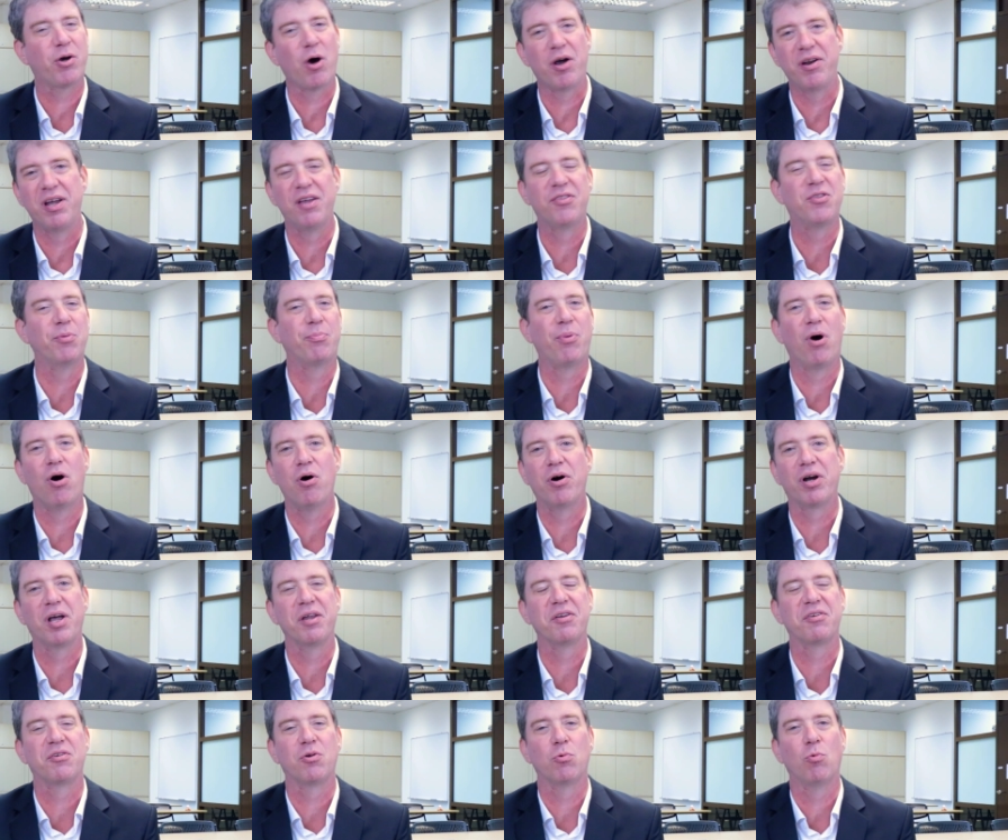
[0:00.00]
go out and hit the ball
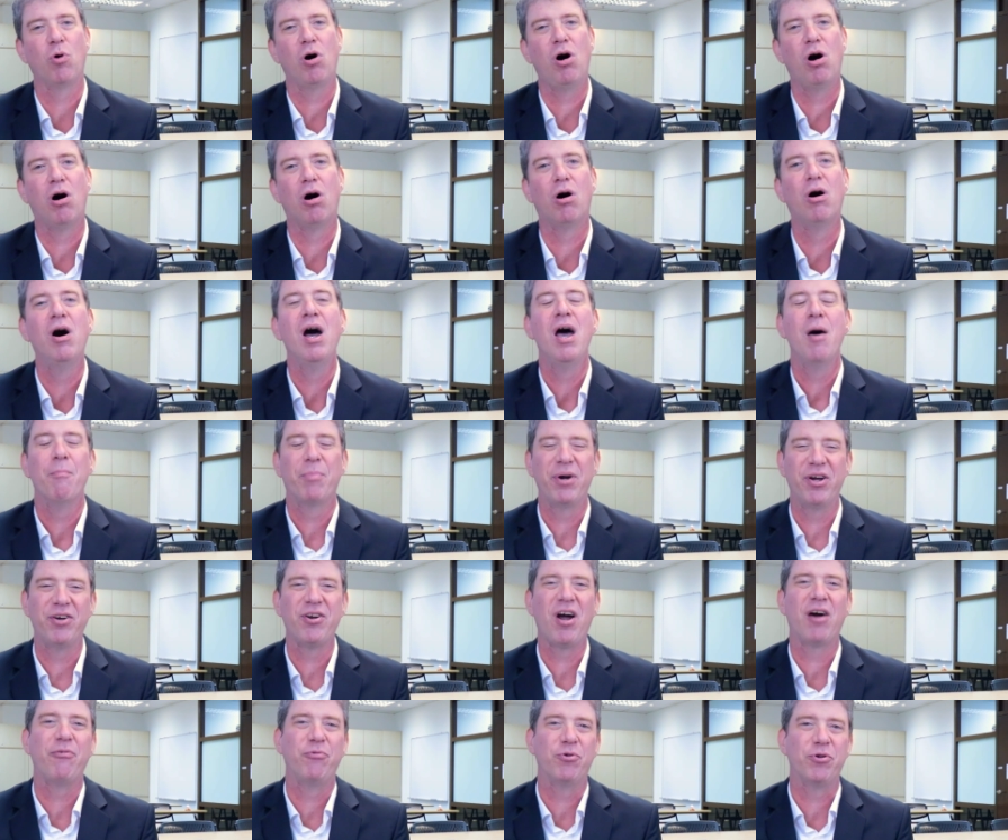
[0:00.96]
against a wall, but you're
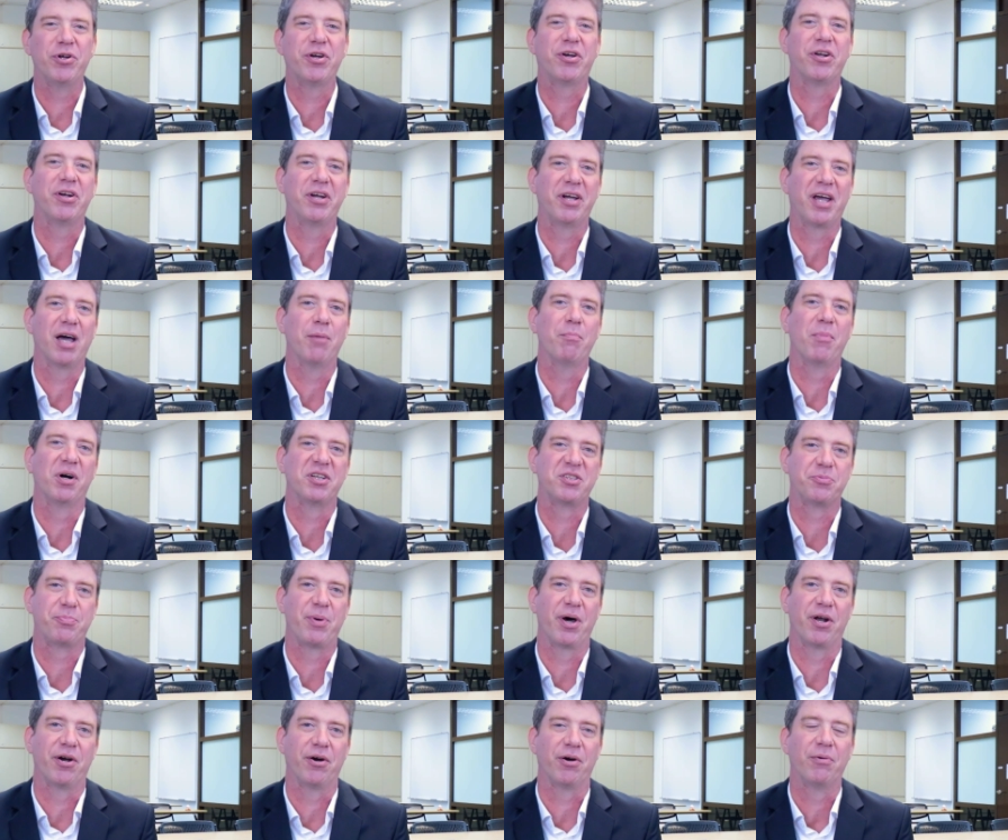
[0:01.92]
not really going to get much
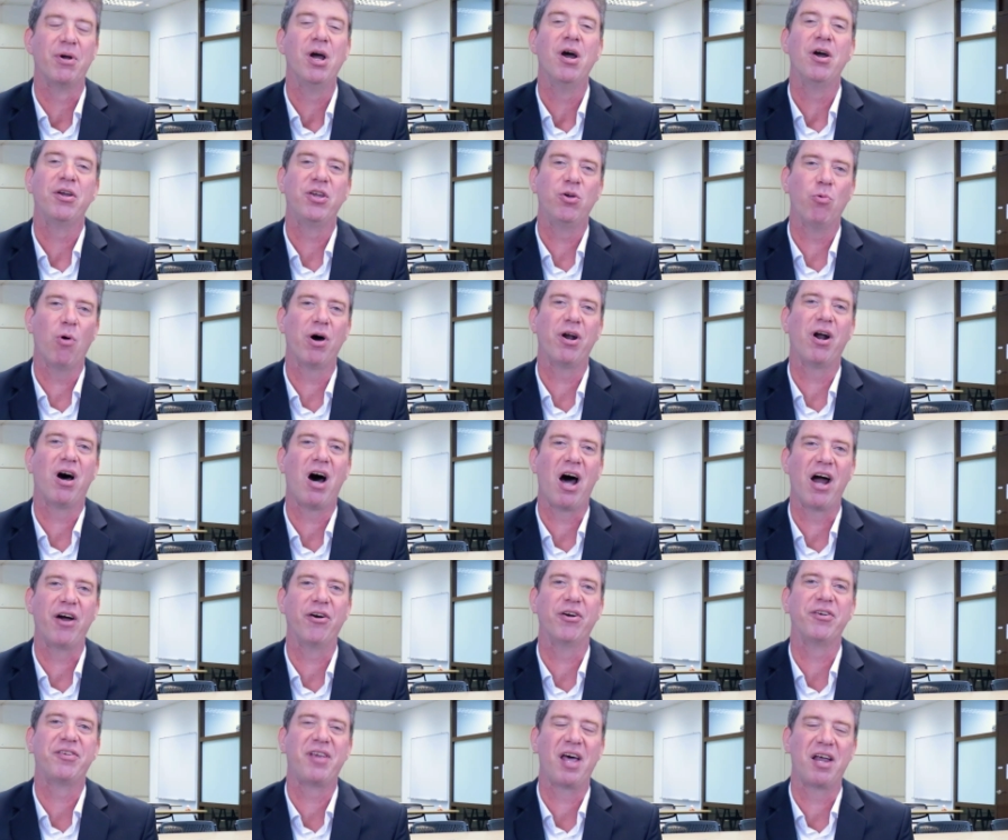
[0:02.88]
better. You want to
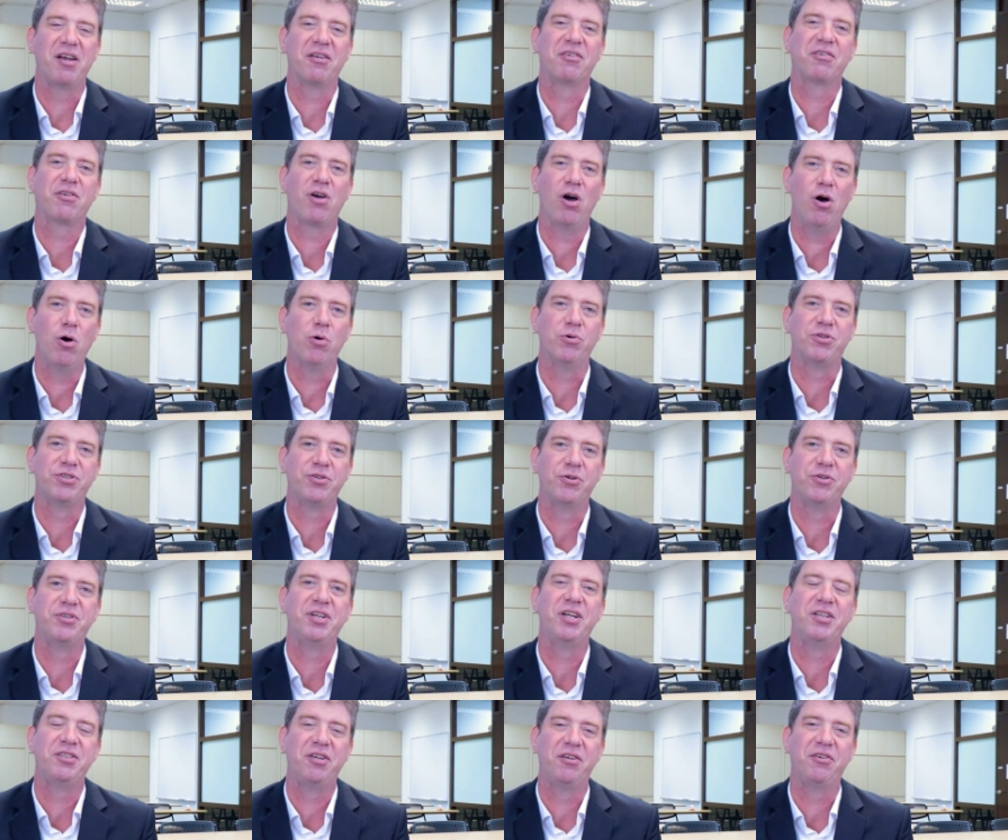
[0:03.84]
hire a tennis coach who
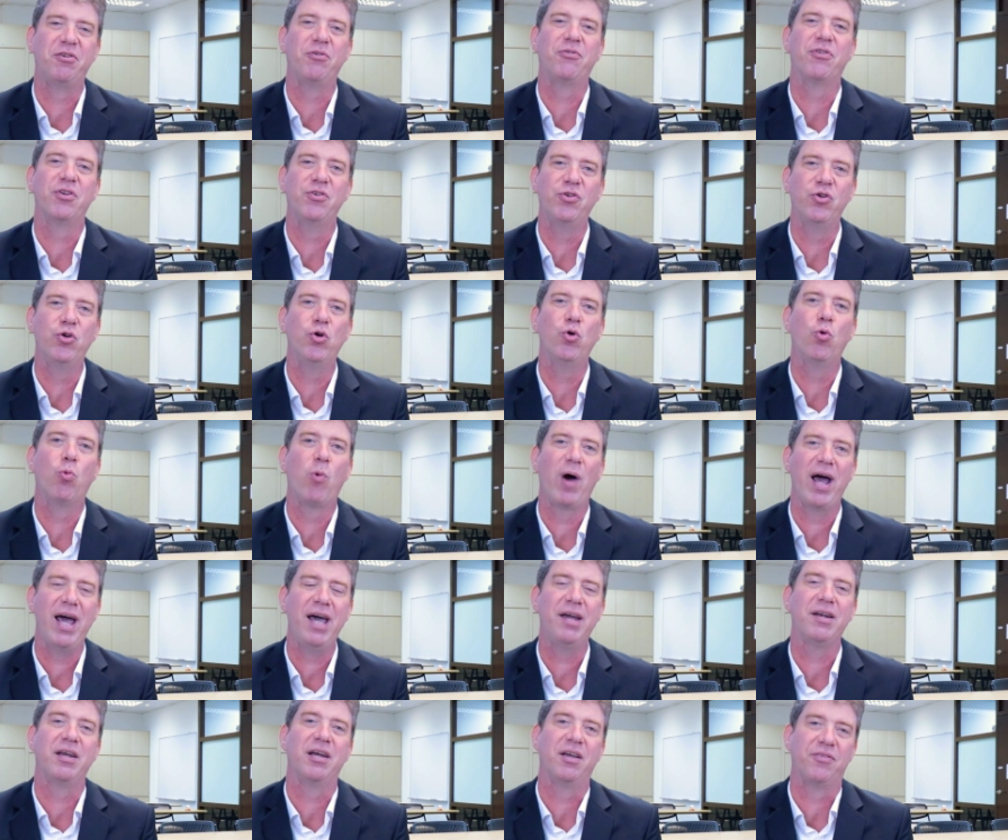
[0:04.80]
teaches you the new
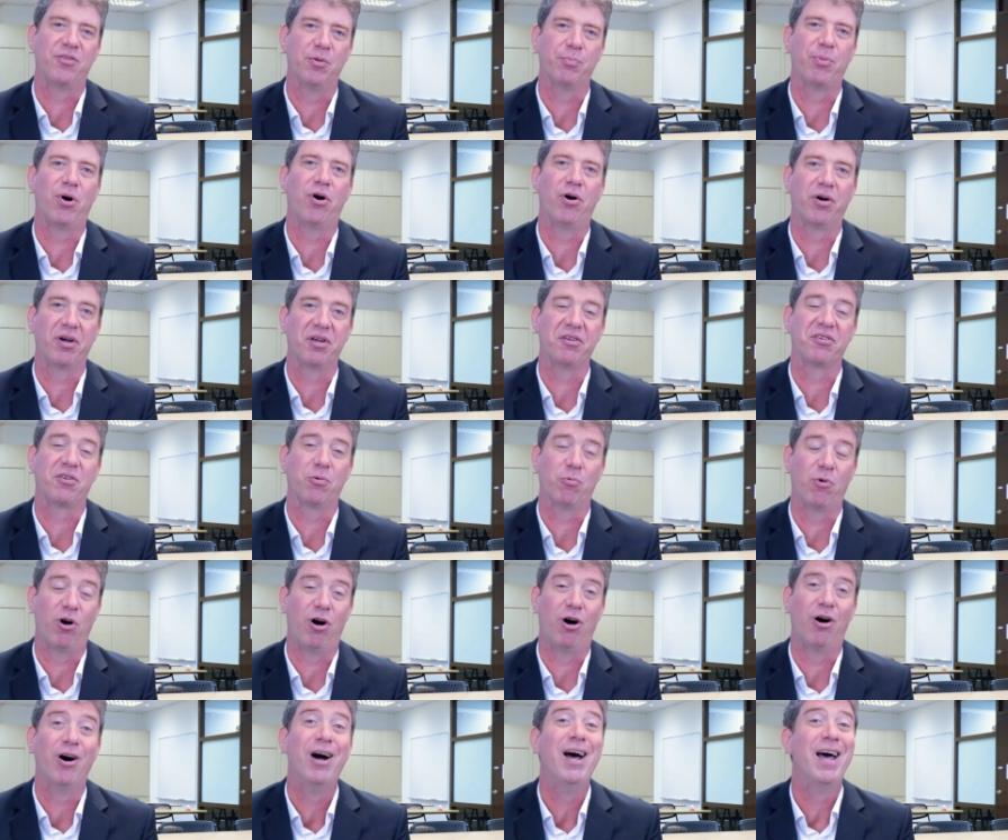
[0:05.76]
way to hit the ball against a
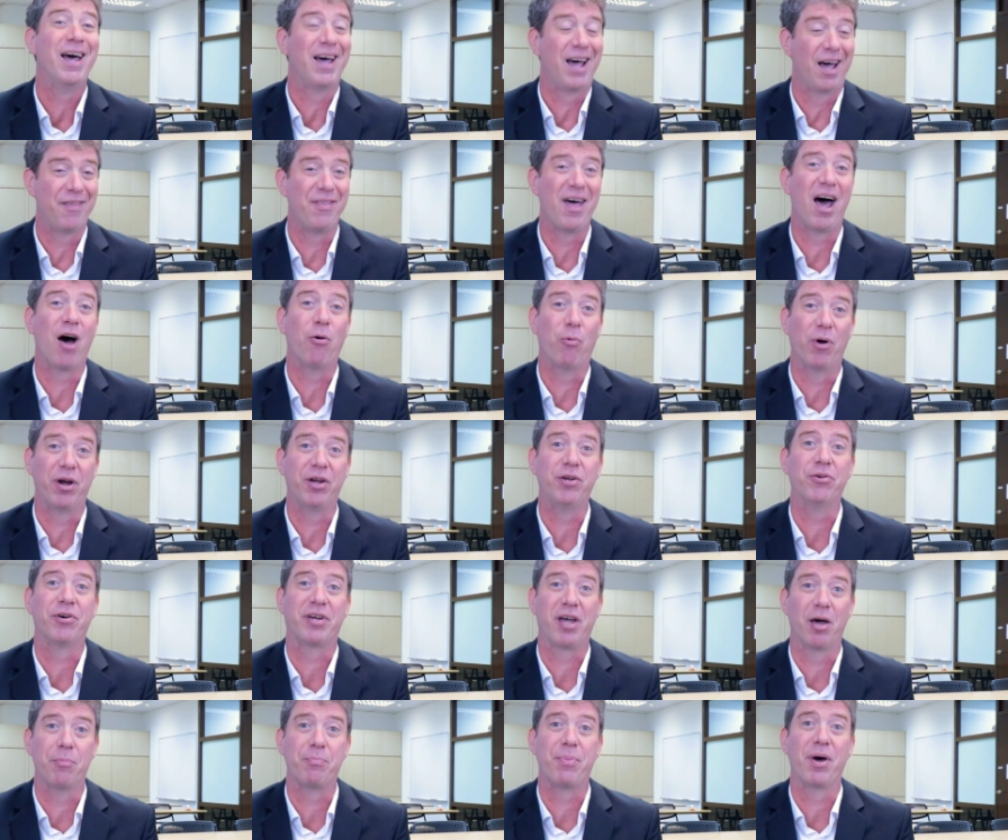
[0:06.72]
wall, and that way you'll
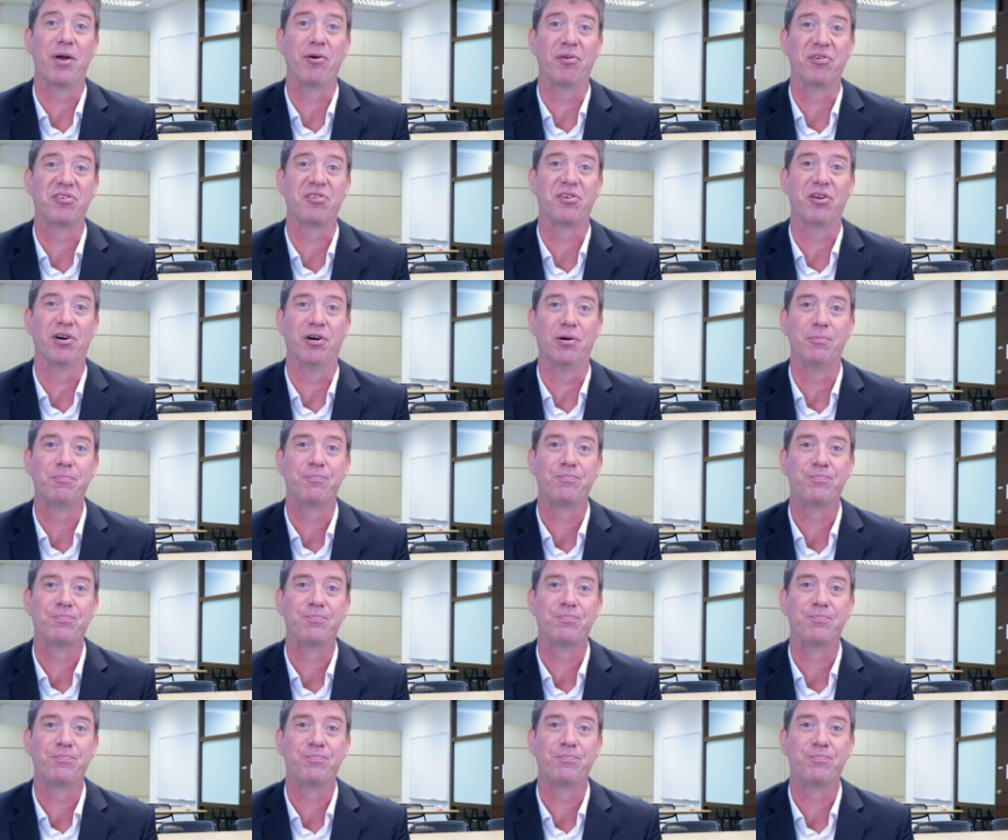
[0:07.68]
get better still.